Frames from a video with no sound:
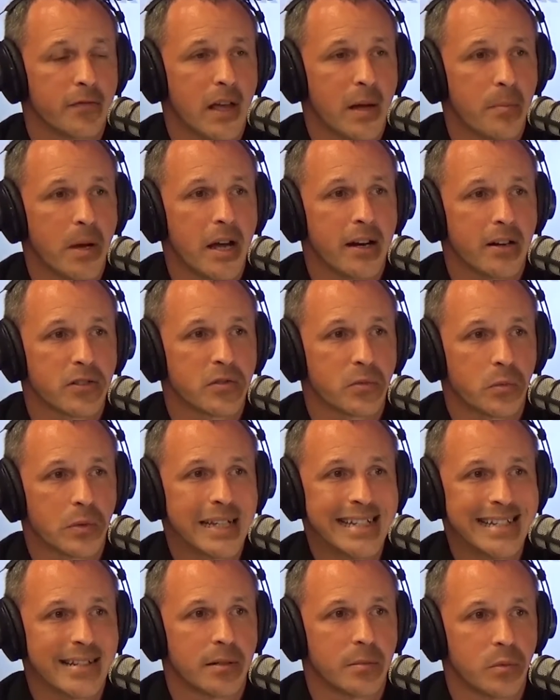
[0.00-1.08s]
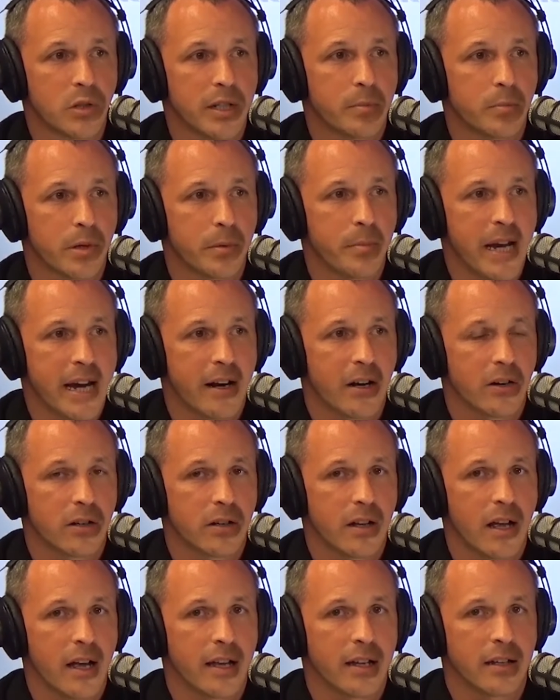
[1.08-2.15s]
If that buyer's reasonably
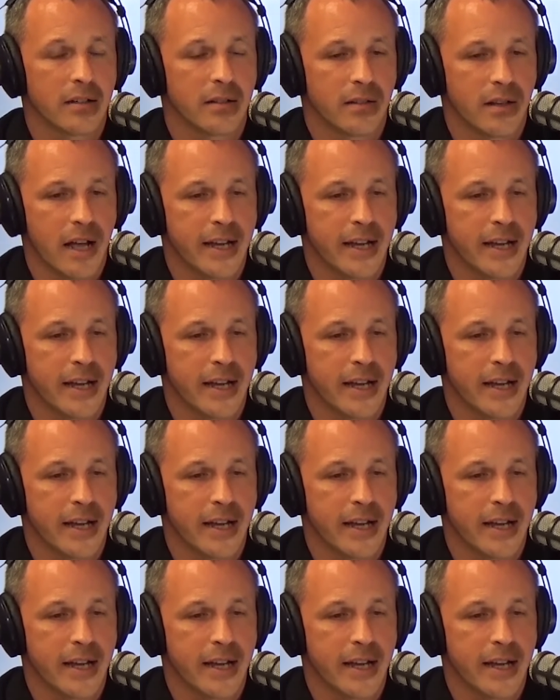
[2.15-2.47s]
prepared, I